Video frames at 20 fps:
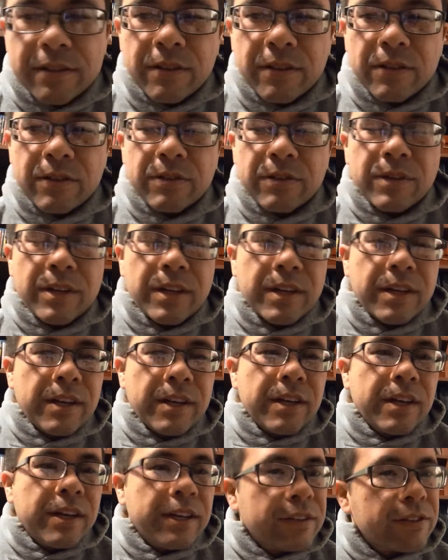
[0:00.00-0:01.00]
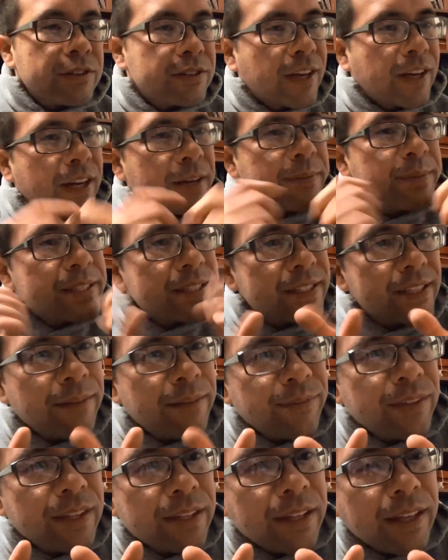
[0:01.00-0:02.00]
So there's got to be
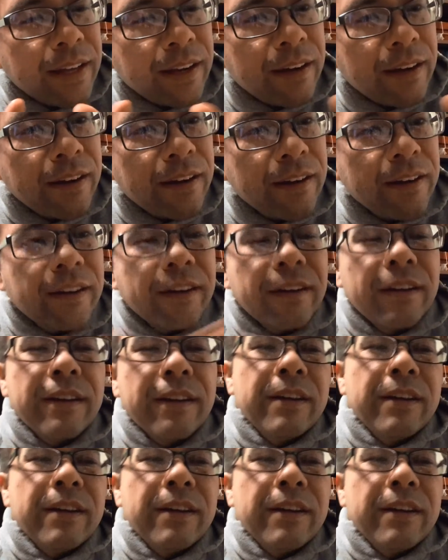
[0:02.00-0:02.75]
something there.